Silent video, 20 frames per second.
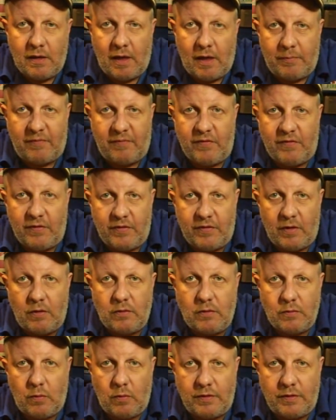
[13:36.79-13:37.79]
I prefer the
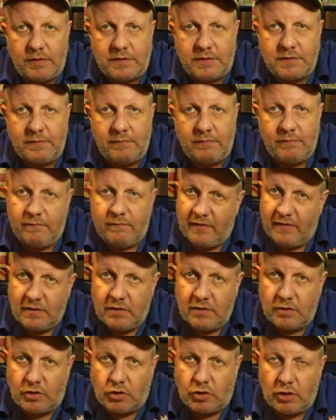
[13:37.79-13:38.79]
old ones,
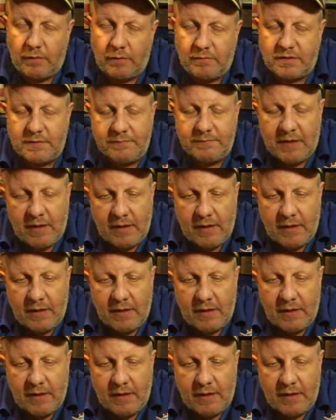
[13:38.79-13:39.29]
vintage drums.